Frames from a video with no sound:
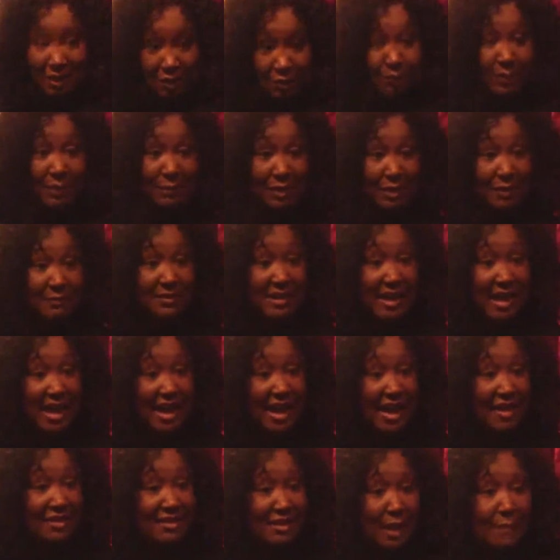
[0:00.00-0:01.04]
You remember them
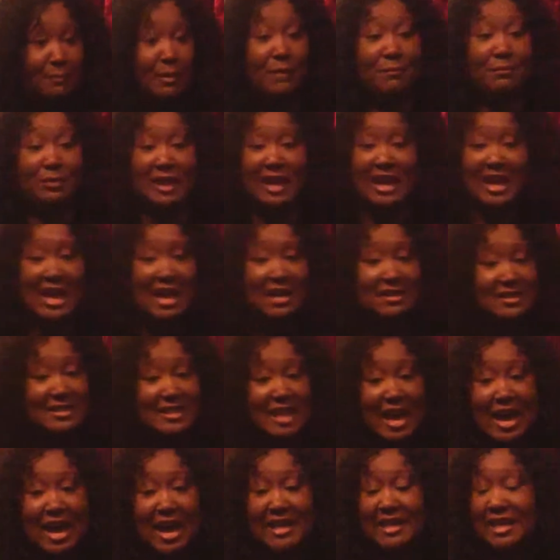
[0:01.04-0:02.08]
days? I mean, play
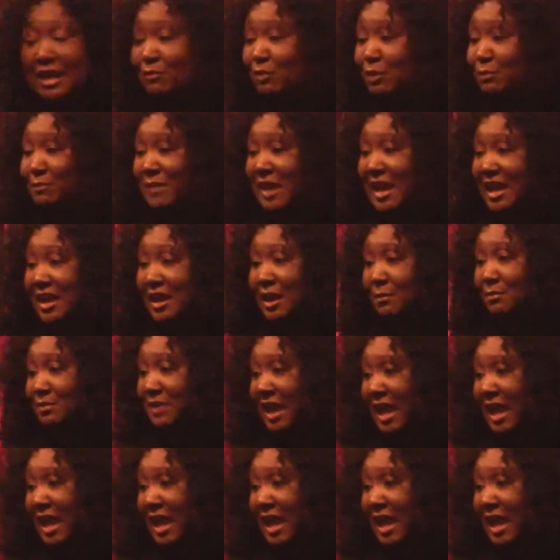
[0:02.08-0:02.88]
outside, they would make up